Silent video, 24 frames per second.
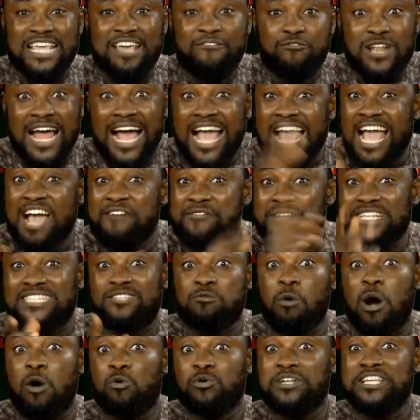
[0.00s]
una
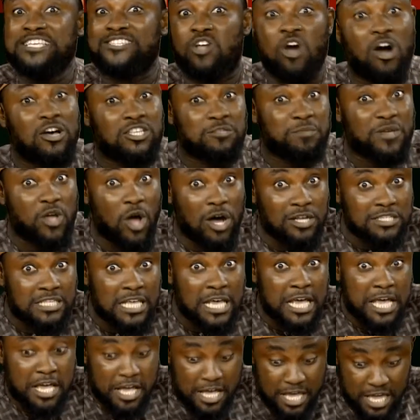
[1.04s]
everything we will discuss, because
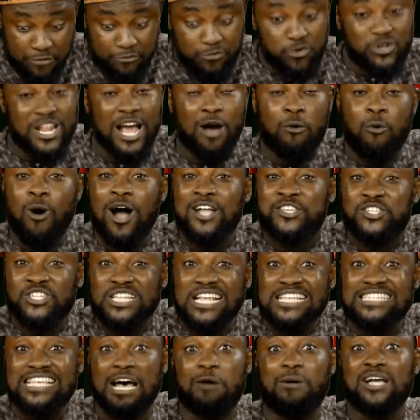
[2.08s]
if you dey watch
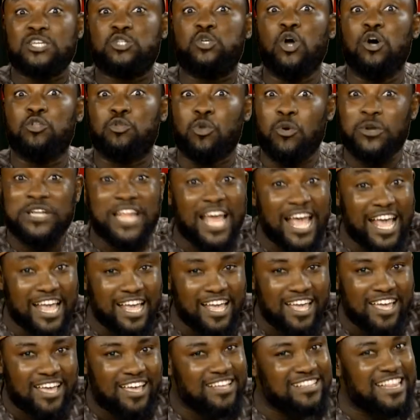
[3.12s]
this our show
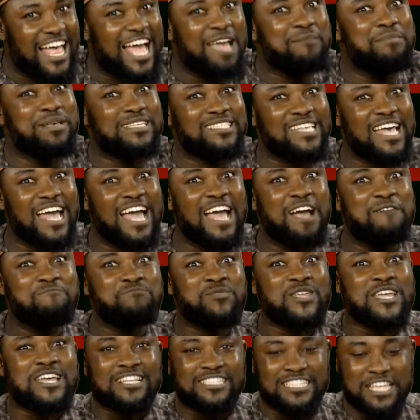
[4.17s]
today, na if you say
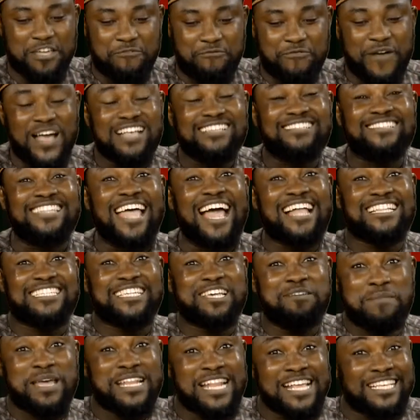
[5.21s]
the first
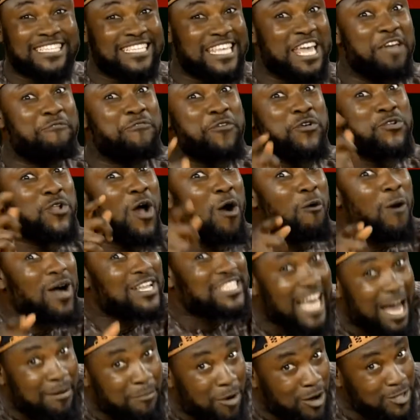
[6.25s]
thirty minutes, if you no
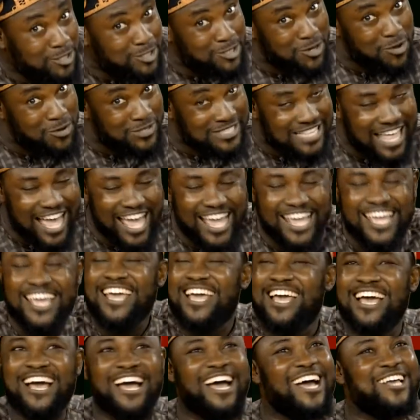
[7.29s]
watch am on Tuesday,
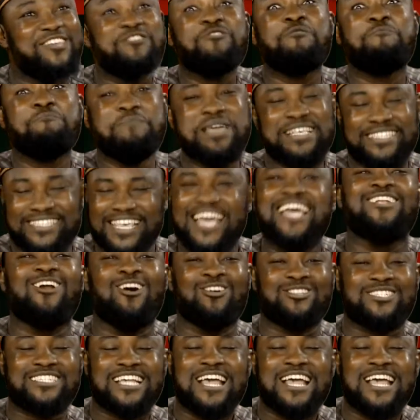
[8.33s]
uh, you miss a lot.